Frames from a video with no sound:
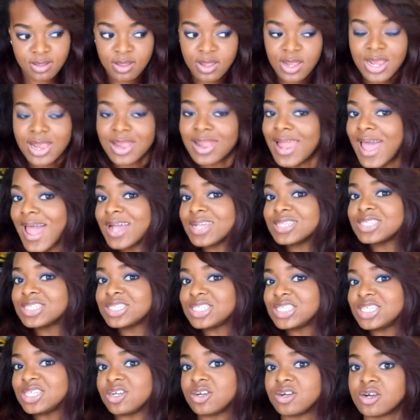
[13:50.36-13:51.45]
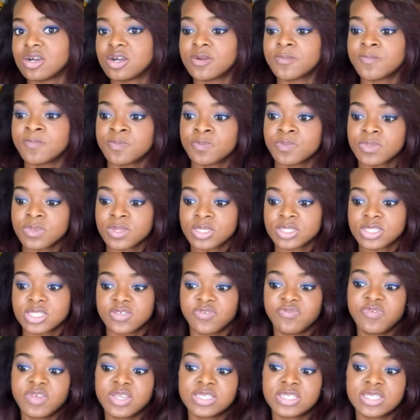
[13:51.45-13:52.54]
classy or
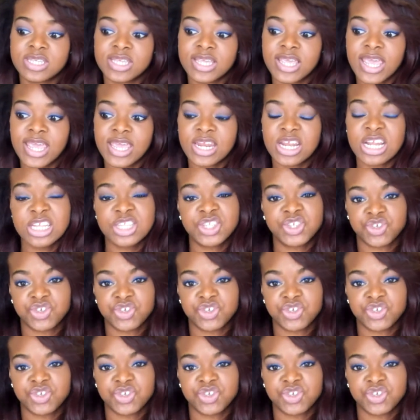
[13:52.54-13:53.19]
sophisticated,